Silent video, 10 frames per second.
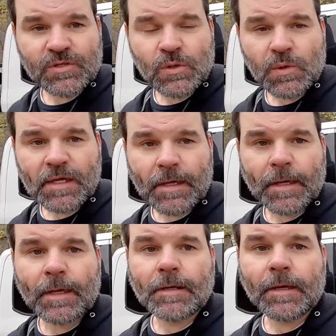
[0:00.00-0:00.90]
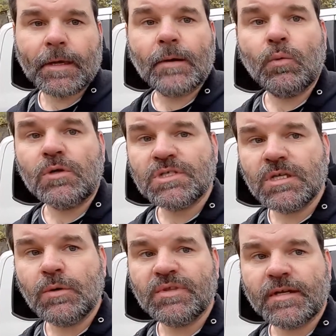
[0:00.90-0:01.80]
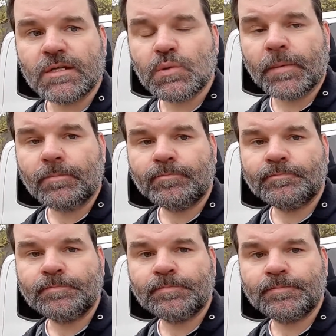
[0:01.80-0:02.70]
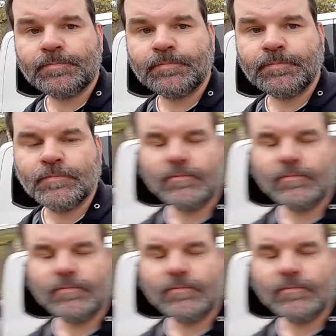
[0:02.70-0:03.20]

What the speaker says: So I thank you so much for tuning in, and we'll see you in the next one.